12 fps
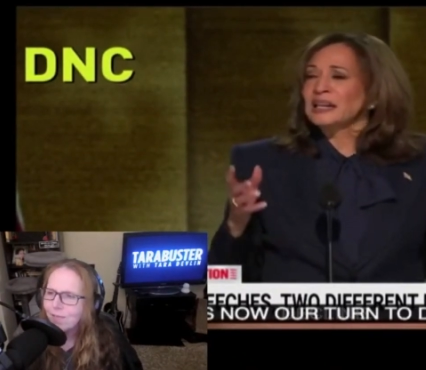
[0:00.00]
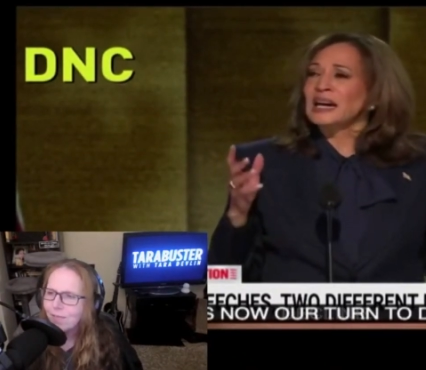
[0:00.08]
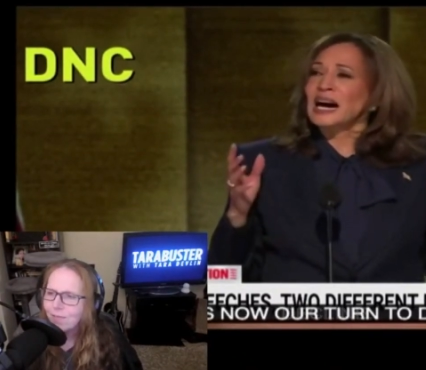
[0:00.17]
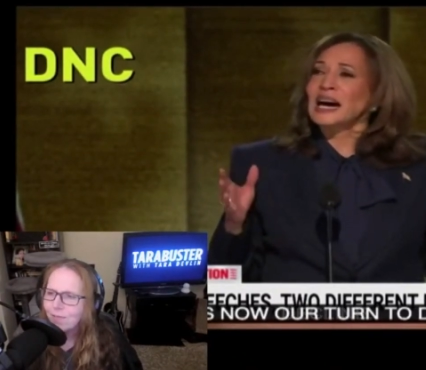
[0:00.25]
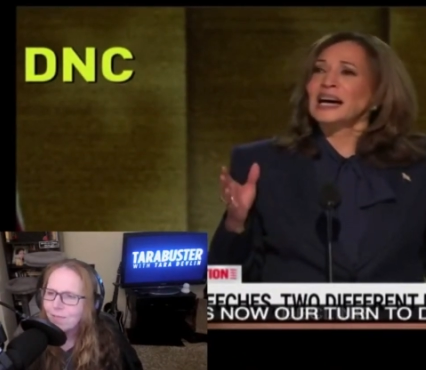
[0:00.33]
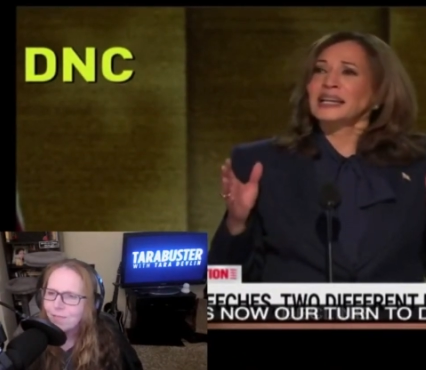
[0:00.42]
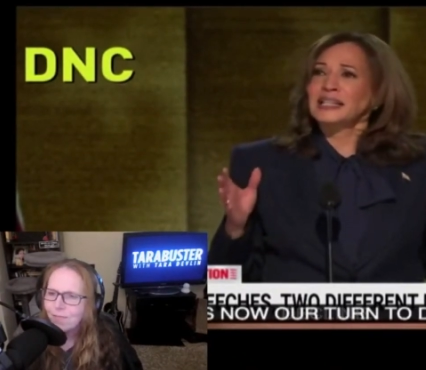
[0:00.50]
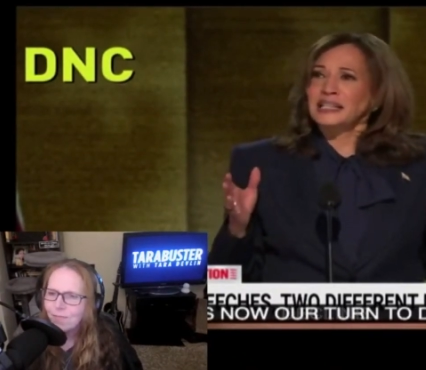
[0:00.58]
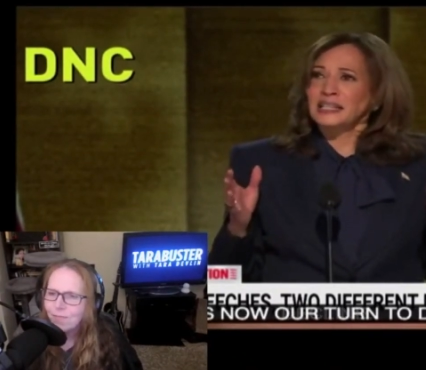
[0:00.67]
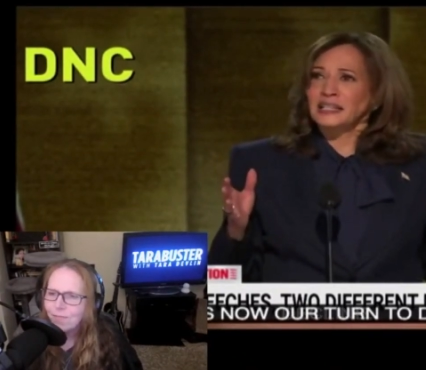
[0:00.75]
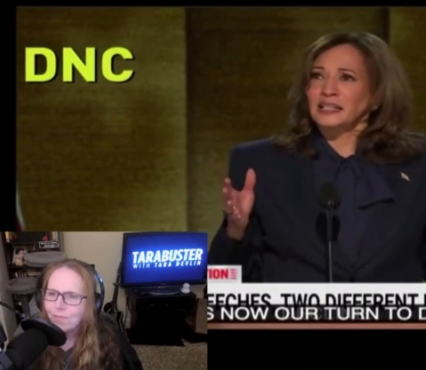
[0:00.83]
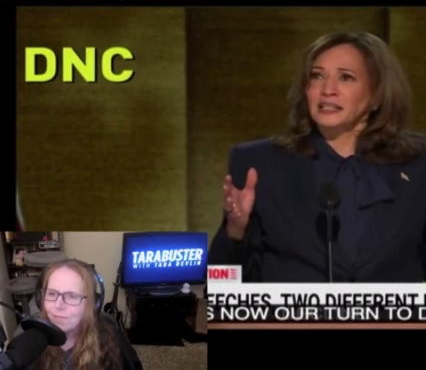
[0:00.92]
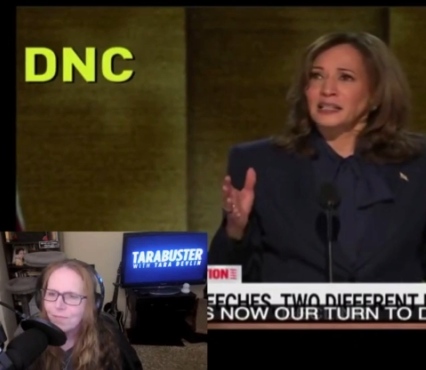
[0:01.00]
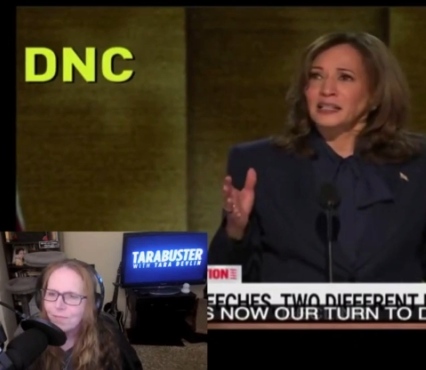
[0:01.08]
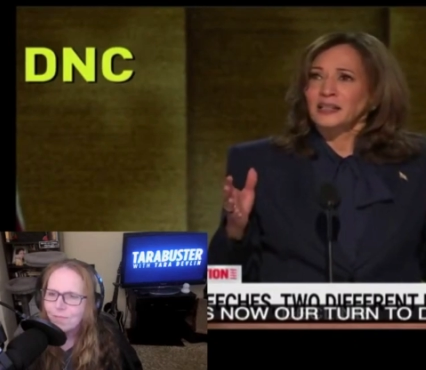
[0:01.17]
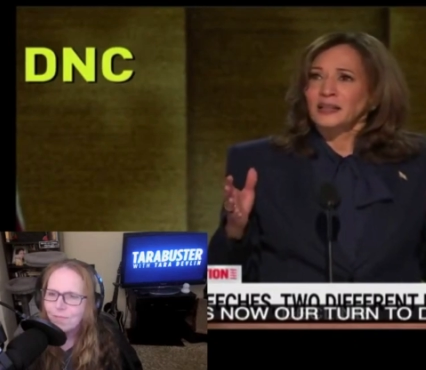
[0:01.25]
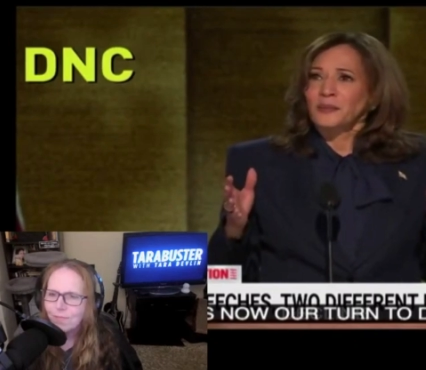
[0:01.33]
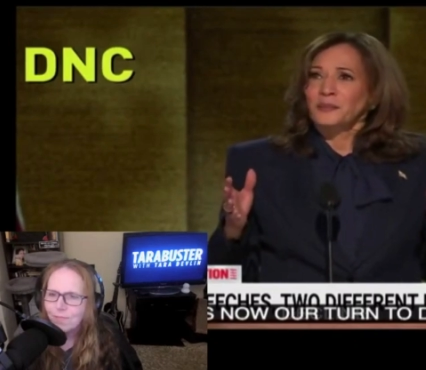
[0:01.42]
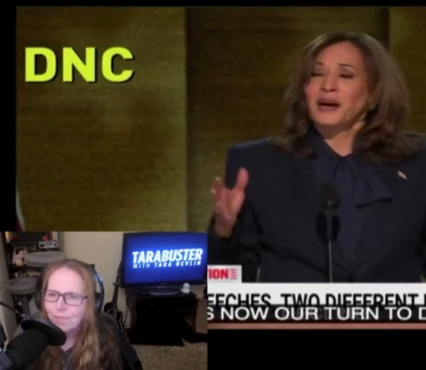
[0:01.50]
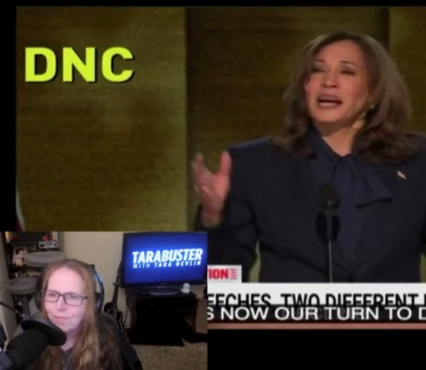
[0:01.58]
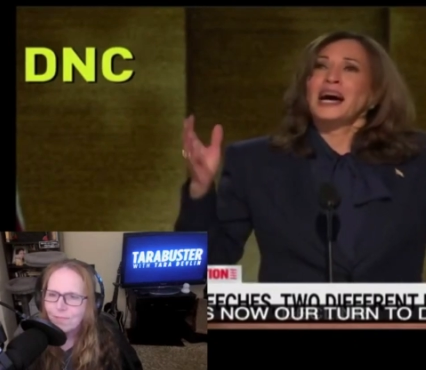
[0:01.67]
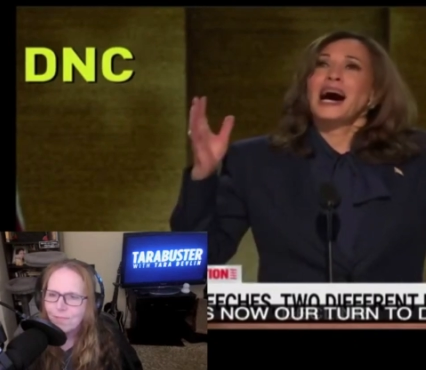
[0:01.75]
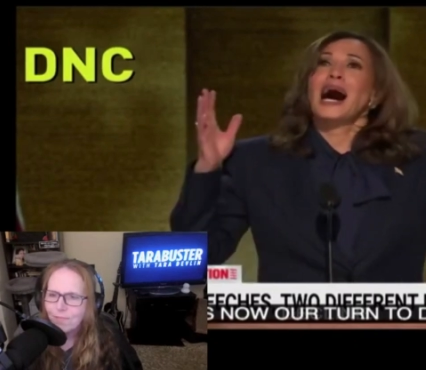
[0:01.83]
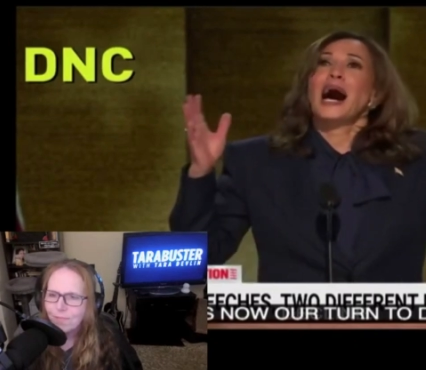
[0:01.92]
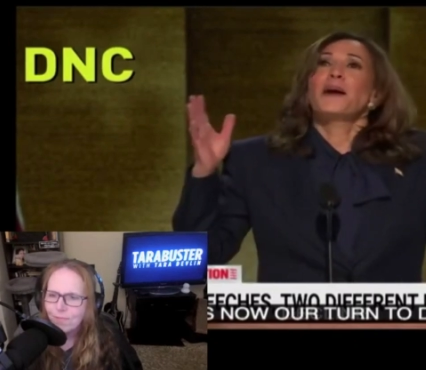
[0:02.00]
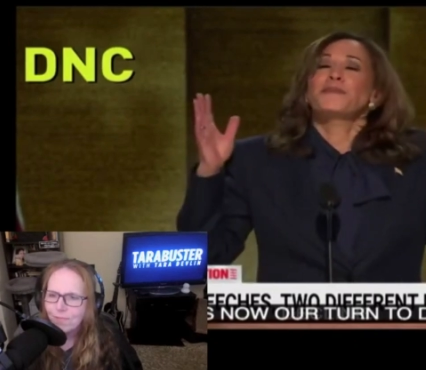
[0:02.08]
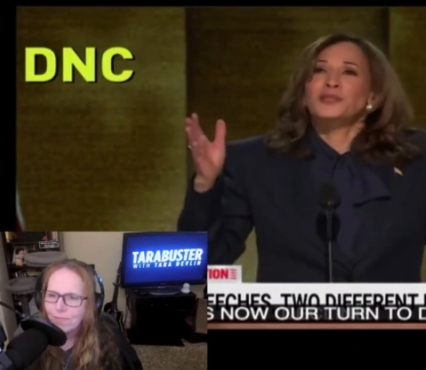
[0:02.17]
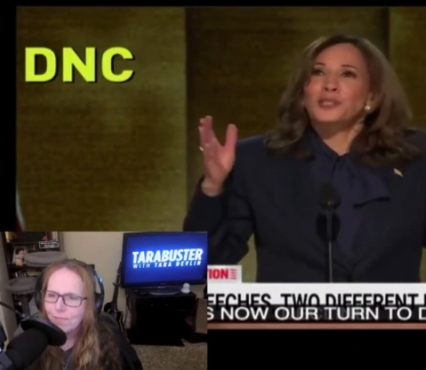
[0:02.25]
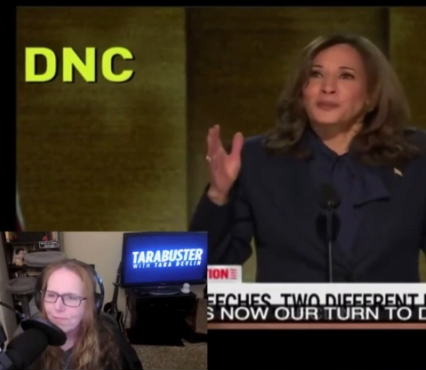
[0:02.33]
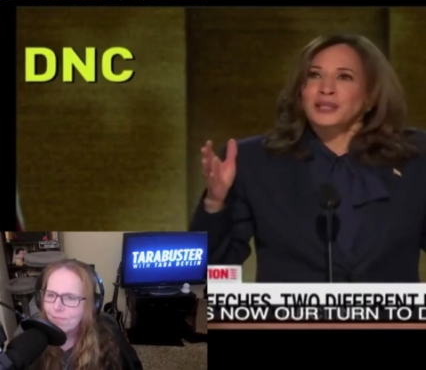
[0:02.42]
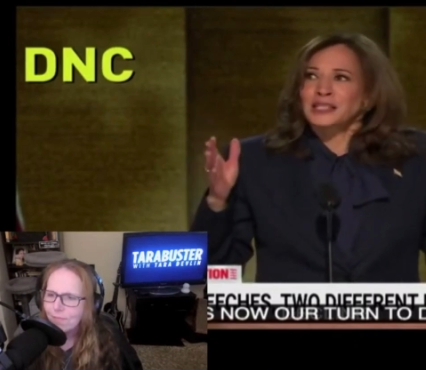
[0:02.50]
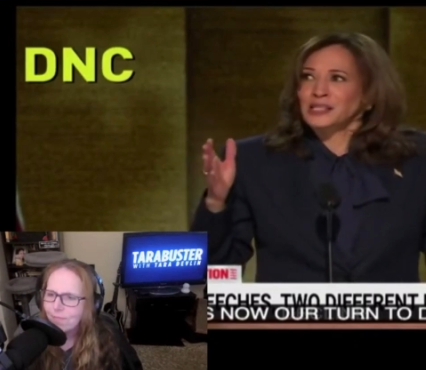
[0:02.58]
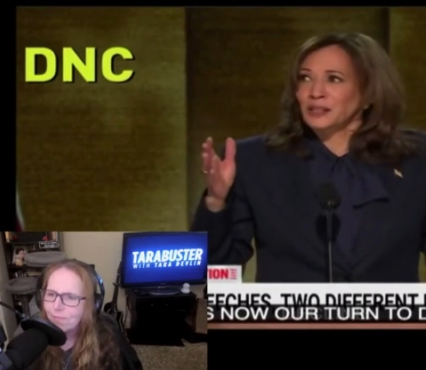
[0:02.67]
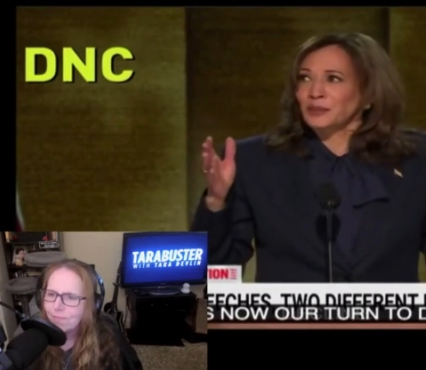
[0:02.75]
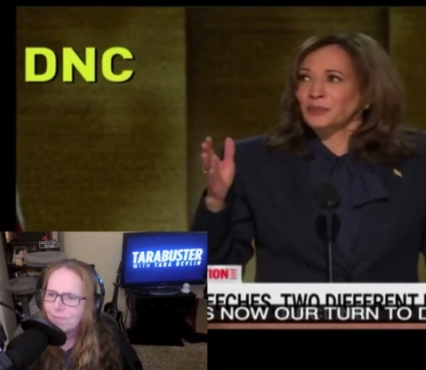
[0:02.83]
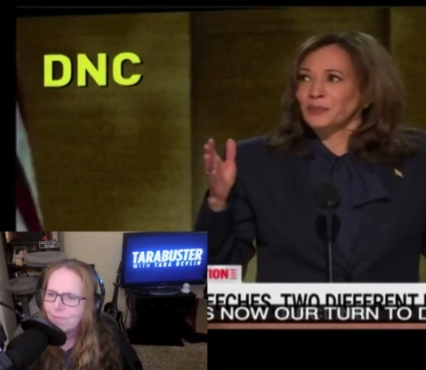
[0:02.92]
Speaker 1: guided by optimism.